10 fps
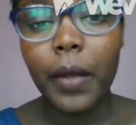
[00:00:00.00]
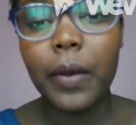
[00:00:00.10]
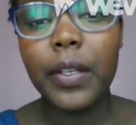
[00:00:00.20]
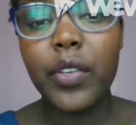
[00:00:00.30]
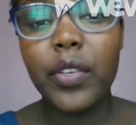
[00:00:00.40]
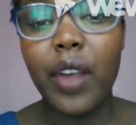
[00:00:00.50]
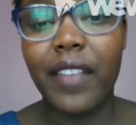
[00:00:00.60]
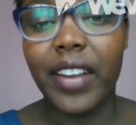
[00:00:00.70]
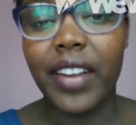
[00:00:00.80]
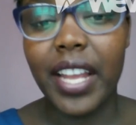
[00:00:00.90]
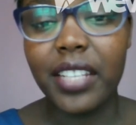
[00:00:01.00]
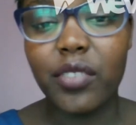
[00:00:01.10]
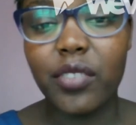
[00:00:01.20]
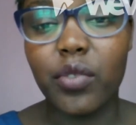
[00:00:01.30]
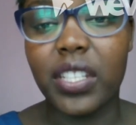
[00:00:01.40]
You have a right
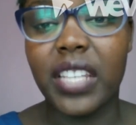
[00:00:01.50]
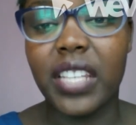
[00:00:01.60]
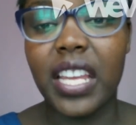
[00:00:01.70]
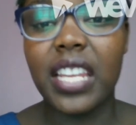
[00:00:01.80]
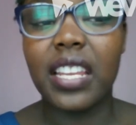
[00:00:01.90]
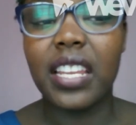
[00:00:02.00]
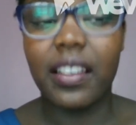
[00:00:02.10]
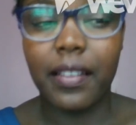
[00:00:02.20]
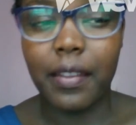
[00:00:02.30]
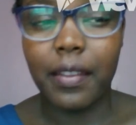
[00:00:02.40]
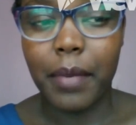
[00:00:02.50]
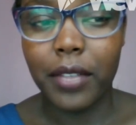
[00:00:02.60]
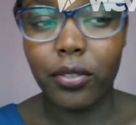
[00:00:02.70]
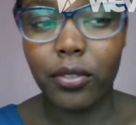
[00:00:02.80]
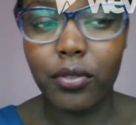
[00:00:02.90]
to detain the
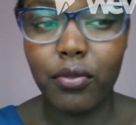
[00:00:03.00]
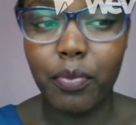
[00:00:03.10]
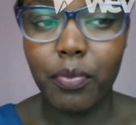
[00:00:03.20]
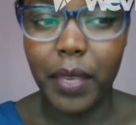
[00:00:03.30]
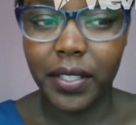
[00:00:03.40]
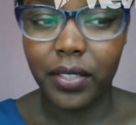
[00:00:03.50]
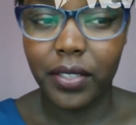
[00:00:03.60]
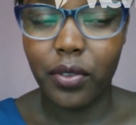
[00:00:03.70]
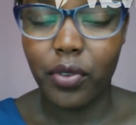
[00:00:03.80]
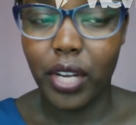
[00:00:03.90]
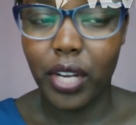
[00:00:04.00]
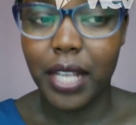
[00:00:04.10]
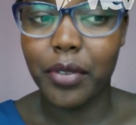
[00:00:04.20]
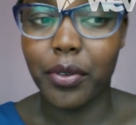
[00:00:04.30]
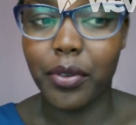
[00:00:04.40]
person who passes through your
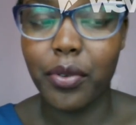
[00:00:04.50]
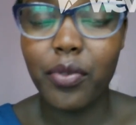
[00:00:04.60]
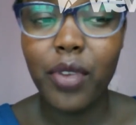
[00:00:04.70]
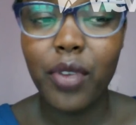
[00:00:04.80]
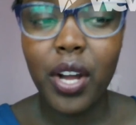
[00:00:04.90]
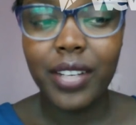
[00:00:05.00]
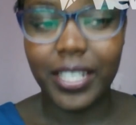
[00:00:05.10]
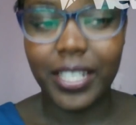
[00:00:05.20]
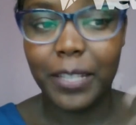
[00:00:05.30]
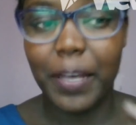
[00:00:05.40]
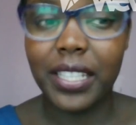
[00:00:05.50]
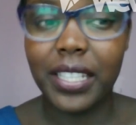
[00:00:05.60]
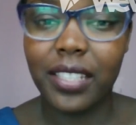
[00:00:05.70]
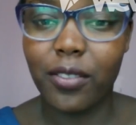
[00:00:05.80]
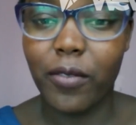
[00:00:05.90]
land or who
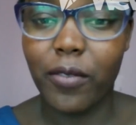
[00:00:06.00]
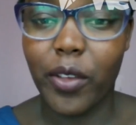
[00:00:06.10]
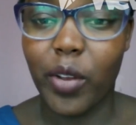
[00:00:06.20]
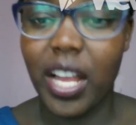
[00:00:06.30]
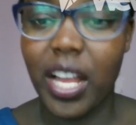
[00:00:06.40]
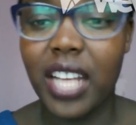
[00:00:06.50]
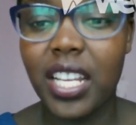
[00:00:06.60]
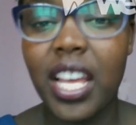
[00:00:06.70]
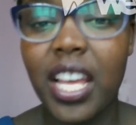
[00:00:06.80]
trespasses over your land.